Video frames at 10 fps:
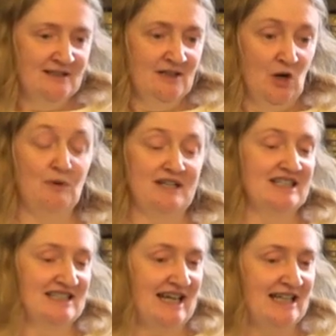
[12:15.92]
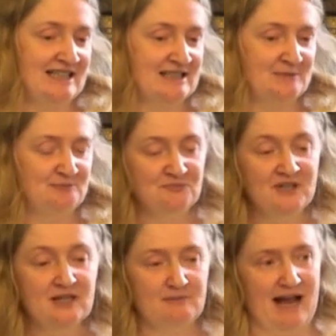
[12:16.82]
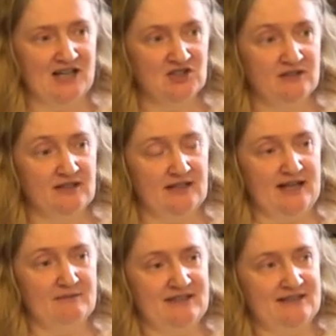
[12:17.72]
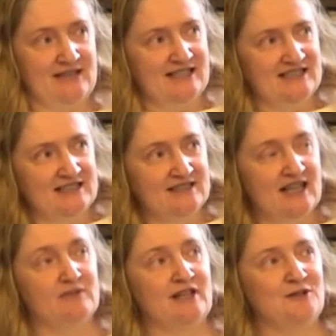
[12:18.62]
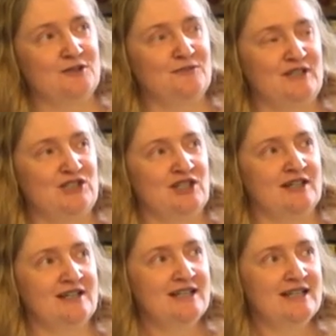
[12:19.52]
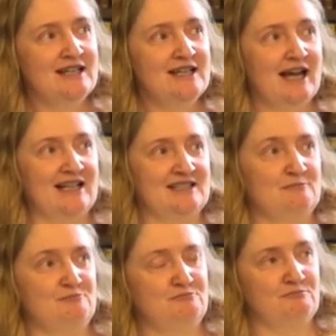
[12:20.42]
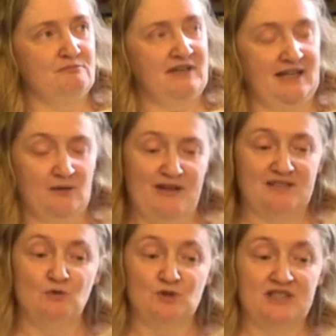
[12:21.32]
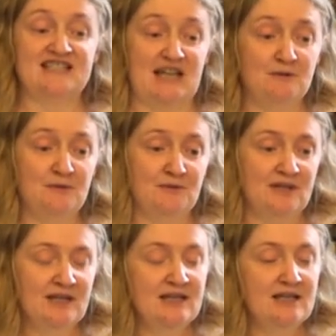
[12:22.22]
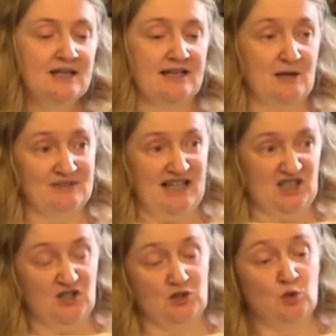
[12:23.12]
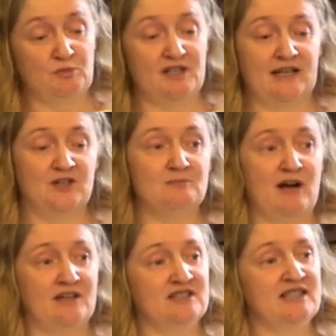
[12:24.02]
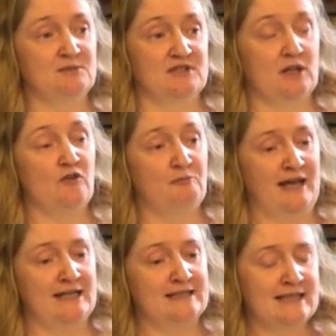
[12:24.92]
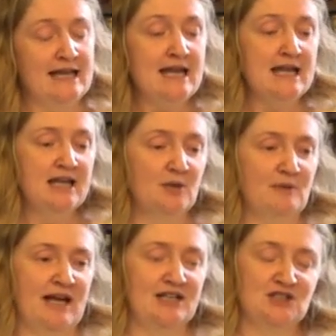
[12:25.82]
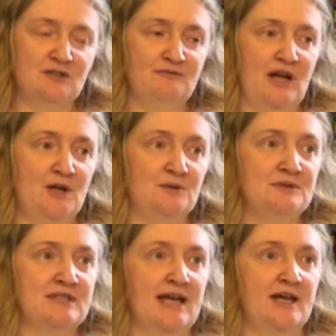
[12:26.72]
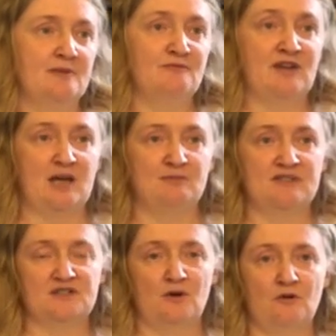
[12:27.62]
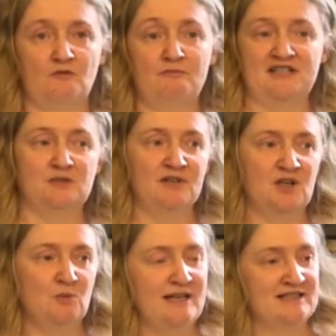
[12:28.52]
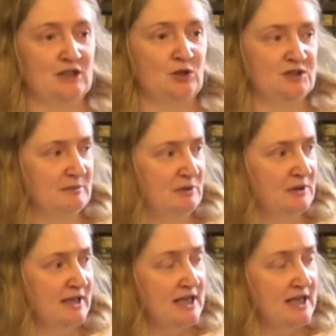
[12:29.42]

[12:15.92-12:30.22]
on one of the sides. But actually, it tended to level out the feature as it kind of went more to the south, and that was actually the slope of the ground. But underneath was a lot of pits, and we actually found um, fragments of metalworking waste, like crucible,